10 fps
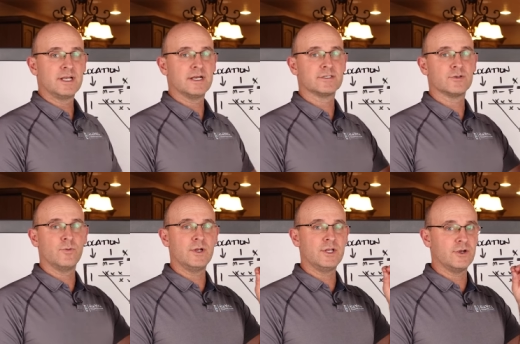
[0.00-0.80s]
because
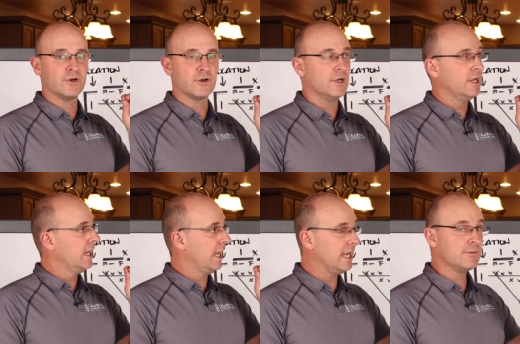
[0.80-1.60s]
when you're
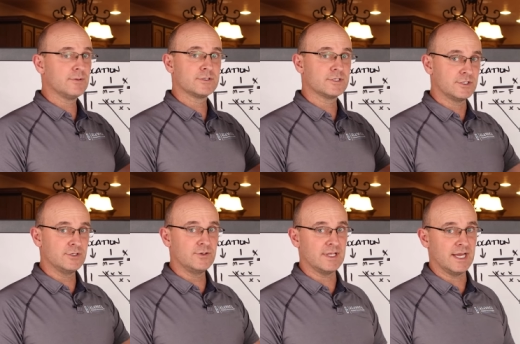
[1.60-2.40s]
able to
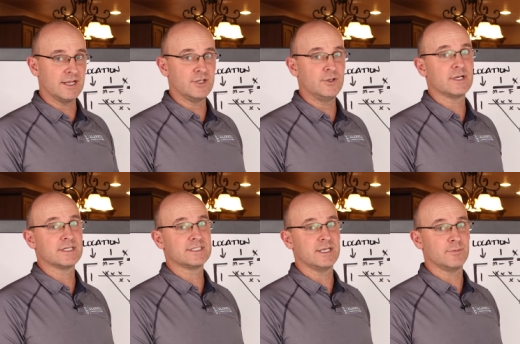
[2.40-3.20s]
do that, you can
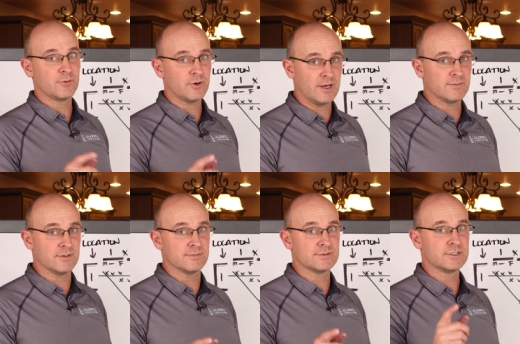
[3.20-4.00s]
see
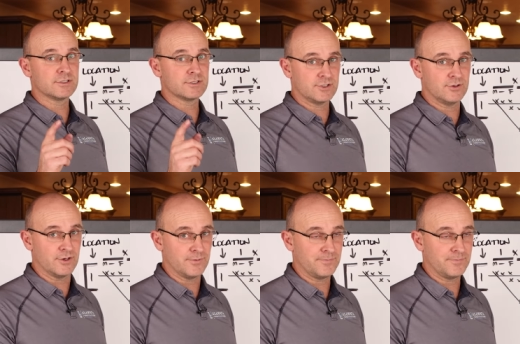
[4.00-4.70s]
problems sooner.